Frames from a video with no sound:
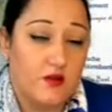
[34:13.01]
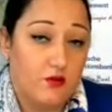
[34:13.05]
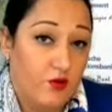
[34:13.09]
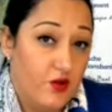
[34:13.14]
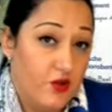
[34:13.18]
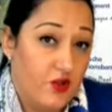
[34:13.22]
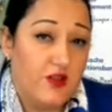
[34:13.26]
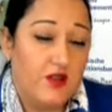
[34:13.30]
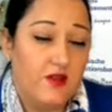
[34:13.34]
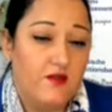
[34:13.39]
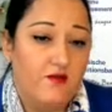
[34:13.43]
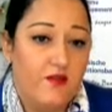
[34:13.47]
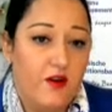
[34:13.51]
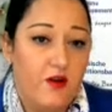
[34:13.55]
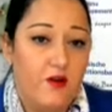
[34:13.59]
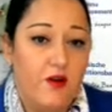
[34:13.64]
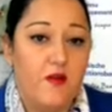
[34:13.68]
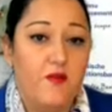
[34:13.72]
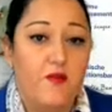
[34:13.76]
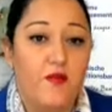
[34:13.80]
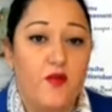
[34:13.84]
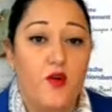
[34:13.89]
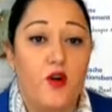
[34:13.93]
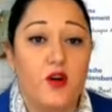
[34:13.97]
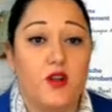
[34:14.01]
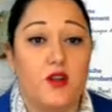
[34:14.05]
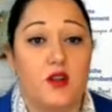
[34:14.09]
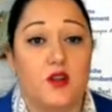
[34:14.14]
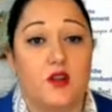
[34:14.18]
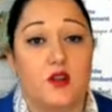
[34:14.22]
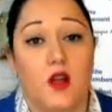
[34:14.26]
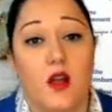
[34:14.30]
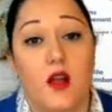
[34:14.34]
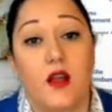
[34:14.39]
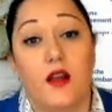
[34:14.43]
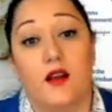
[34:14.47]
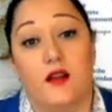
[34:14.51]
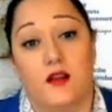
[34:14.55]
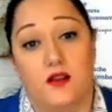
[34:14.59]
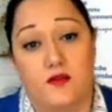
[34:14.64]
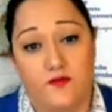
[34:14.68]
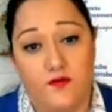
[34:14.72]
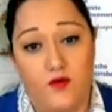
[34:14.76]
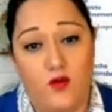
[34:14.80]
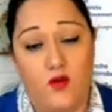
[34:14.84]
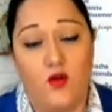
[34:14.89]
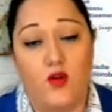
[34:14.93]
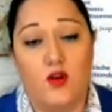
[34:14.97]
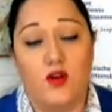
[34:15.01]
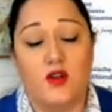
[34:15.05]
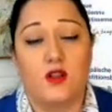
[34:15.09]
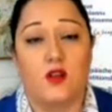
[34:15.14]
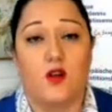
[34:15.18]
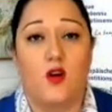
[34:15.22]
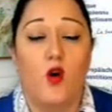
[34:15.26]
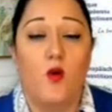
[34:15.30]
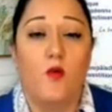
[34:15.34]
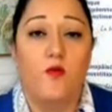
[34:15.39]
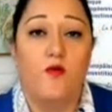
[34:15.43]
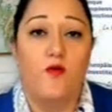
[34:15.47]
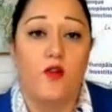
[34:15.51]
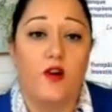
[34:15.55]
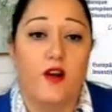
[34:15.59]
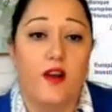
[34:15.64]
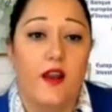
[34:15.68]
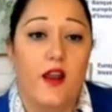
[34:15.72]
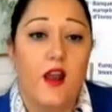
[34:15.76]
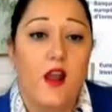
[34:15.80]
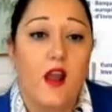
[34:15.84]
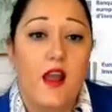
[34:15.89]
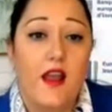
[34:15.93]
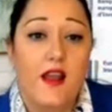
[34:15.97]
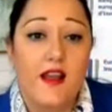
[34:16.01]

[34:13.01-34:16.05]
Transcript: which is a very important, and of course, hopefully,